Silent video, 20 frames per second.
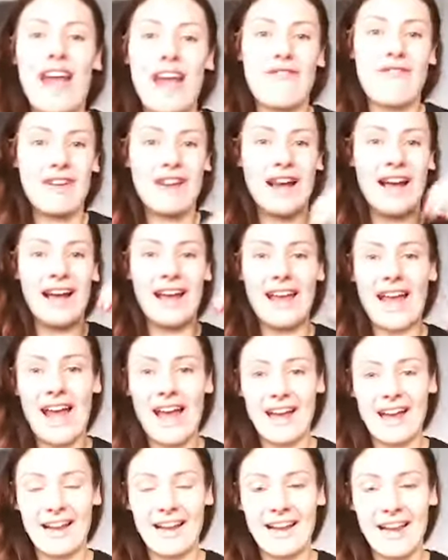every night
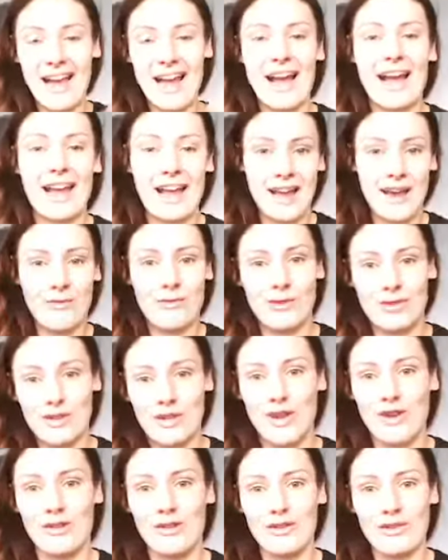and i was
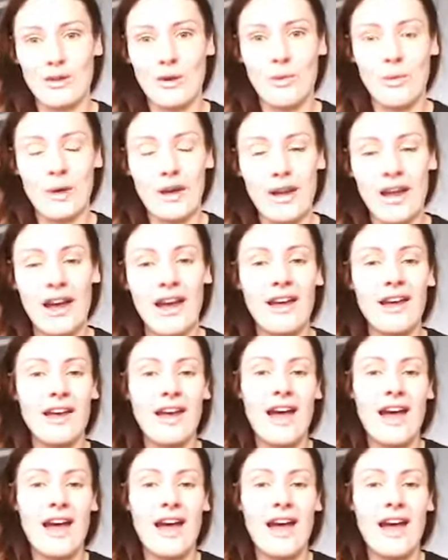on to a winner